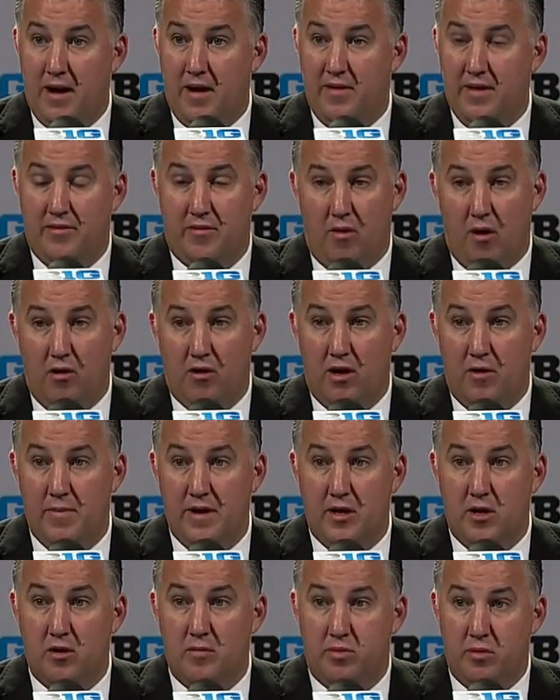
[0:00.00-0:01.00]
I think they're all going to be
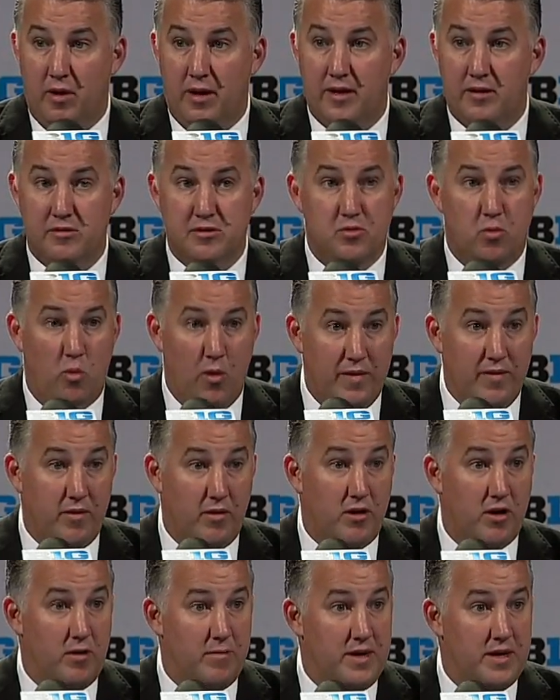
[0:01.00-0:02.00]
good players when they're
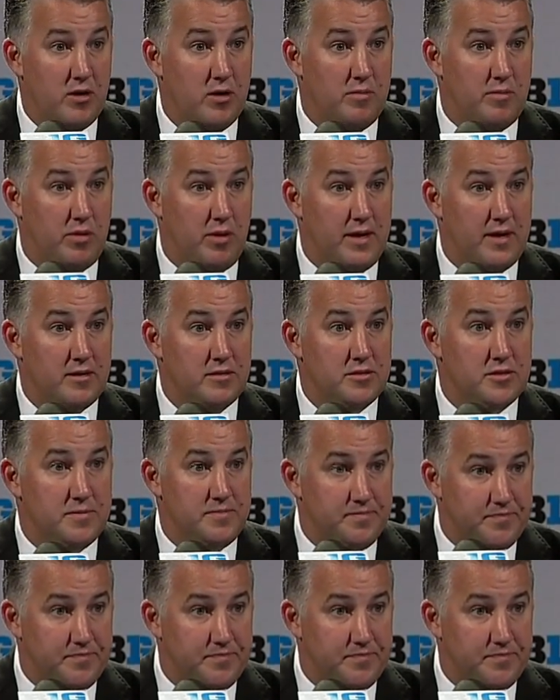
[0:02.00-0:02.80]
going to be good players